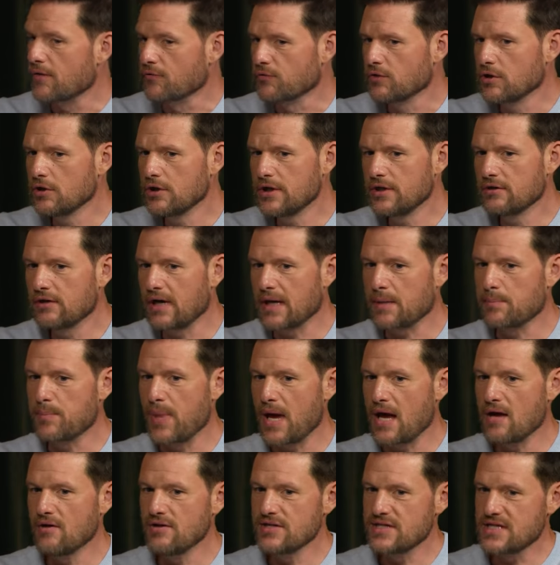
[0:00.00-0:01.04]
And really, like,
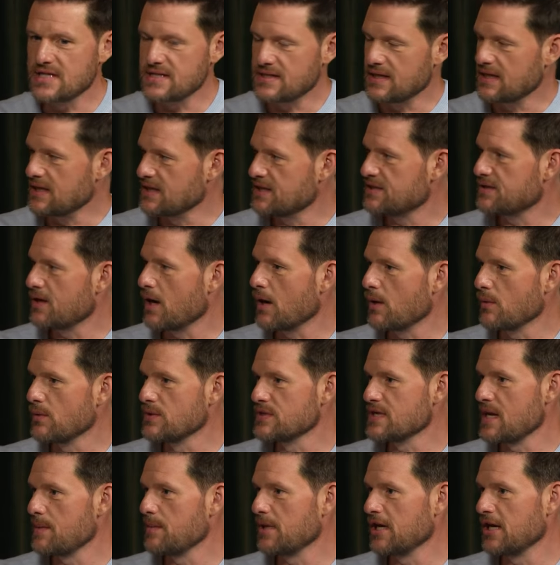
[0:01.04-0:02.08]
balances these
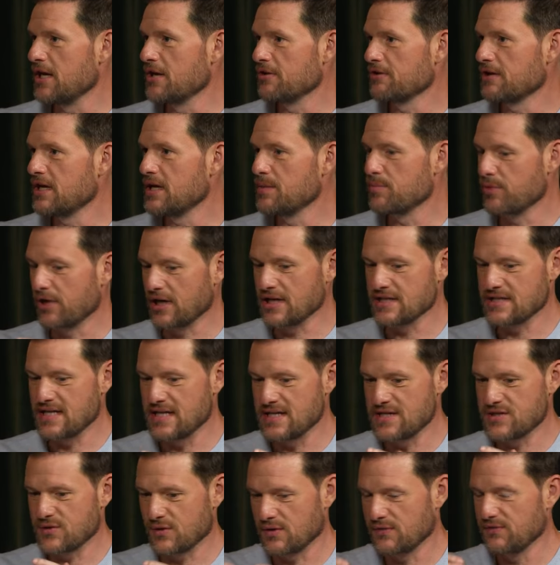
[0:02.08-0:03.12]
tones. I mean, here he brings
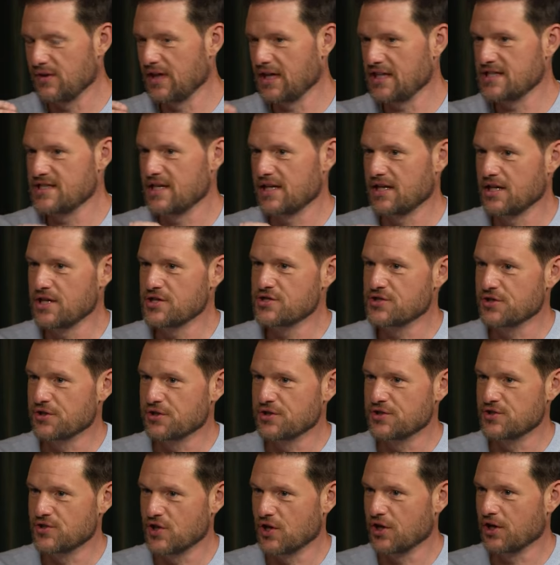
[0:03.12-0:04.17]
his sort of like signature
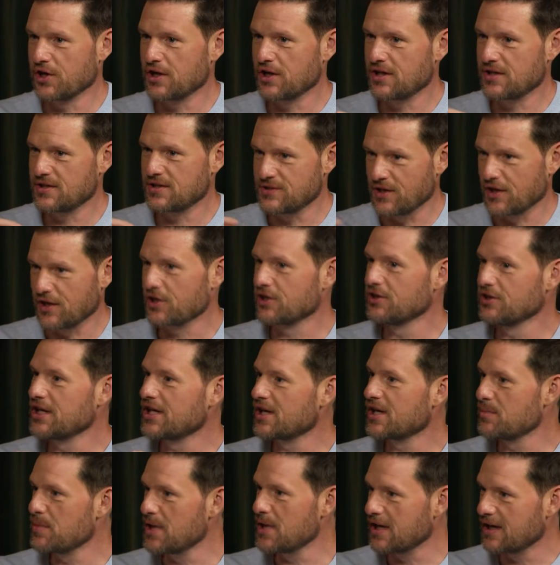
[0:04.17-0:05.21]
darkly
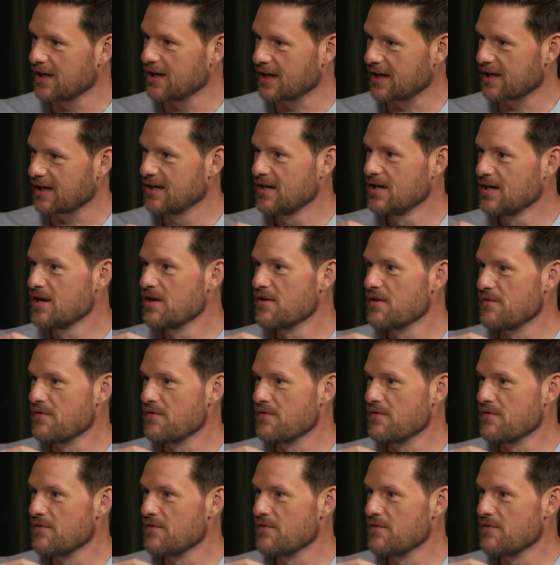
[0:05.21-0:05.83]
comedic